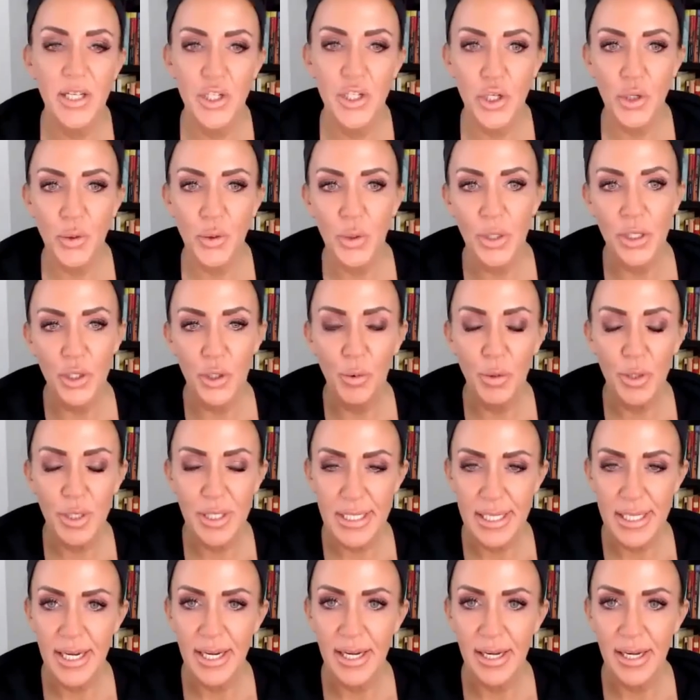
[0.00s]
you were you were
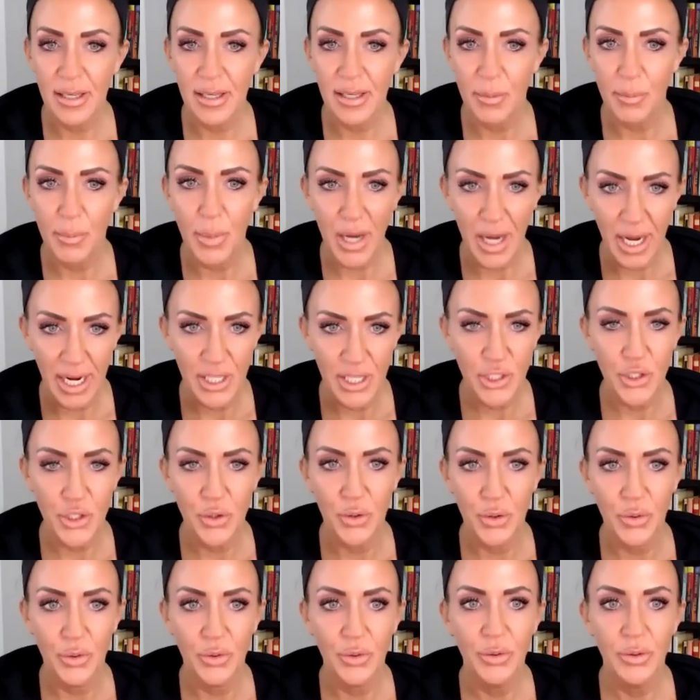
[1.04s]
saying behind
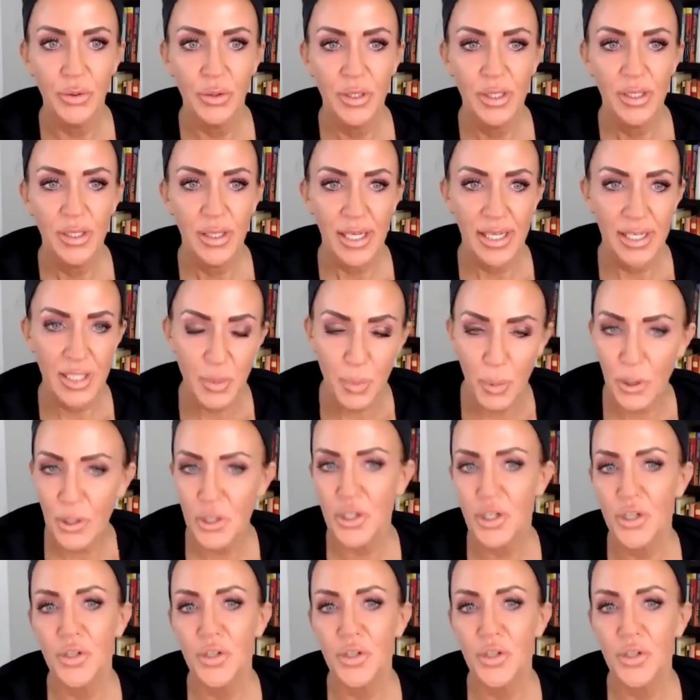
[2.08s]
you, it's Persian